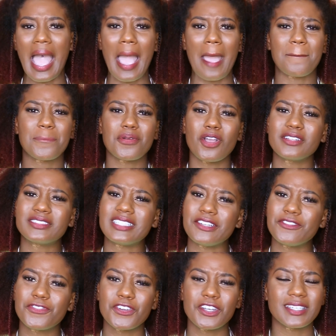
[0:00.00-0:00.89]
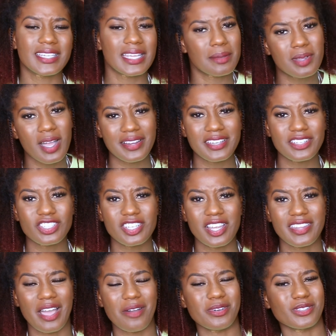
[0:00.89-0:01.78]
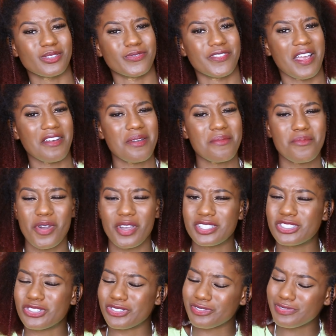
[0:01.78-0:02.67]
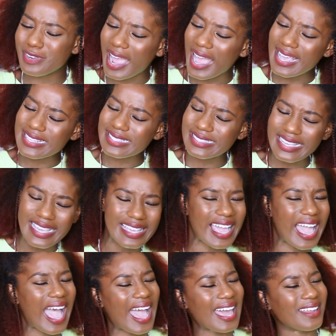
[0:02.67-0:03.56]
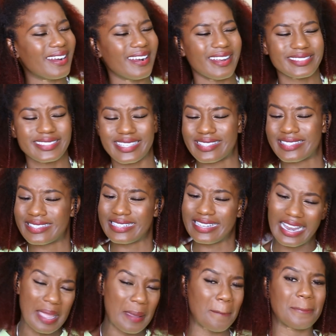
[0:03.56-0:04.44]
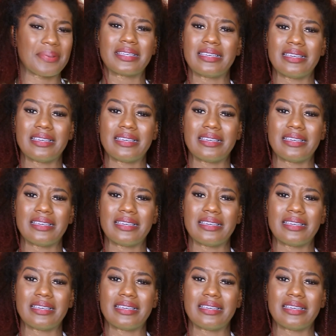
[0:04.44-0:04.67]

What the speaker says: A protein-free deep conditioner that was very moisturizing, had a lot of slip,